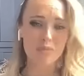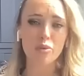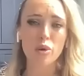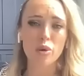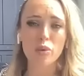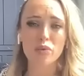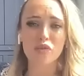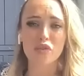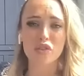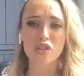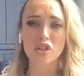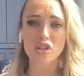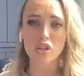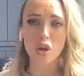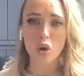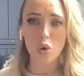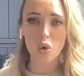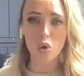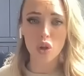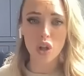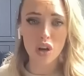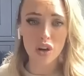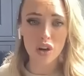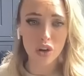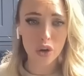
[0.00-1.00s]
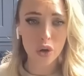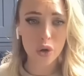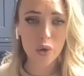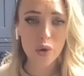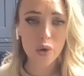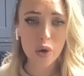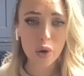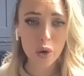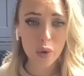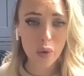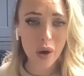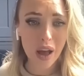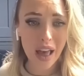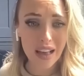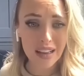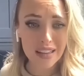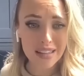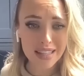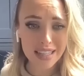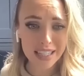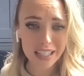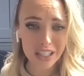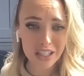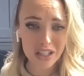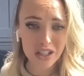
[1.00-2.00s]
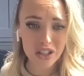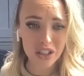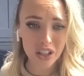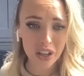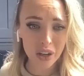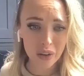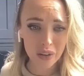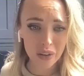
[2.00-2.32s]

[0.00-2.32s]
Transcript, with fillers: boobs for so long. Who knew what else they could do?